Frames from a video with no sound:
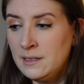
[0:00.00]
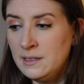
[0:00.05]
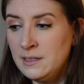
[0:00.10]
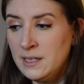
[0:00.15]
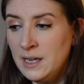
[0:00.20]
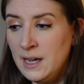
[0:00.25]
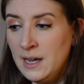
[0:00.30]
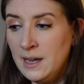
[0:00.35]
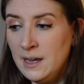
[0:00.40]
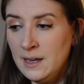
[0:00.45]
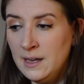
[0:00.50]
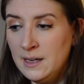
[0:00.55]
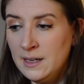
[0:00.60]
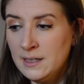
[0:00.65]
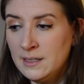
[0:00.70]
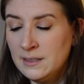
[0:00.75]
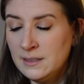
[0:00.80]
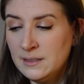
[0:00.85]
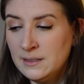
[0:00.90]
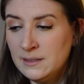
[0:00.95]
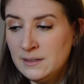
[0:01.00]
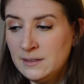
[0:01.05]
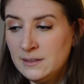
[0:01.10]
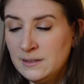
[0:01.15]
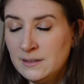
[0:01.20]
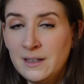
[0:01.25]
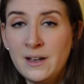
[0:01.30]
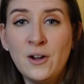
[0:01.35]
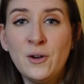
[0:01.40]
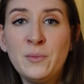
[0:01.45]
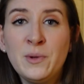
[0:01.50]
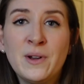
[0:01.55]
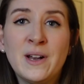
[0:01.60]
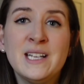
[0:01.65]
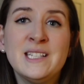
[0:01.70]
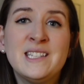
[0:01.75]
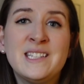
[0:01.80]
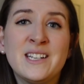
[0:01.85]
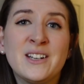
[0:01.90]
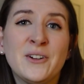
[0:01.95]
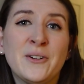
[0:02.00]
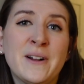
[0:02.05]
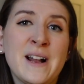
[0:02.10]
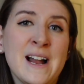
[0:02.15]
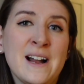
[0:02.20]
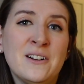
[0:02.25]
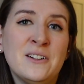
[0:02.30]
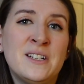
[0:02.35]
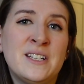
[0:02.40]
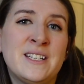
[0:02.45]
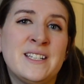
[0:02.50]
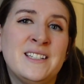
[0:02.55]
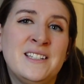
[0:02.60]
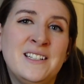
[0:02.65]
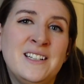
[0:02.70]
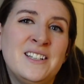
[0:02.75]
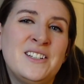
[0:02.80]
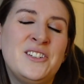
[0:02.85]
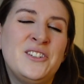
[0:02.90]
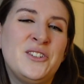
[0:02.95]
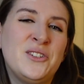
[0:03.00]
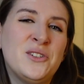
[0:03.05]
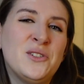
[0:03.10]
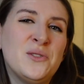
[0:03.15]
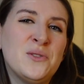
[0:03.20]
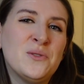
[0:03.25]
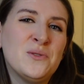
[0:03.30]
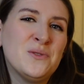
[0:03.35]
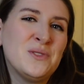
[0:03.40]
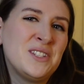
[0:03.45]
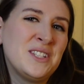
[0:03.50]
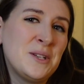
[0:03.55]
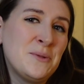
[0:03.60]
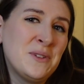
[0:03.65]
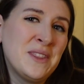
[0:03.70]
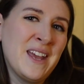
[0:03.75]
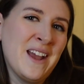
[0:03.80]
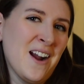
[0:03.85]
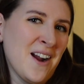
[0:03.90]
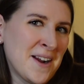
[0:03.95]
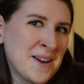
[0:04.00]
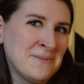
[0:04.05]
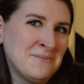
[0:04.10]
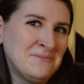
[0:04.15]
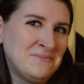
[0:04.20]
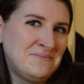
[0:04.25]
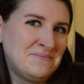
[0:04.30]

I hope you guys stick around to see what they are.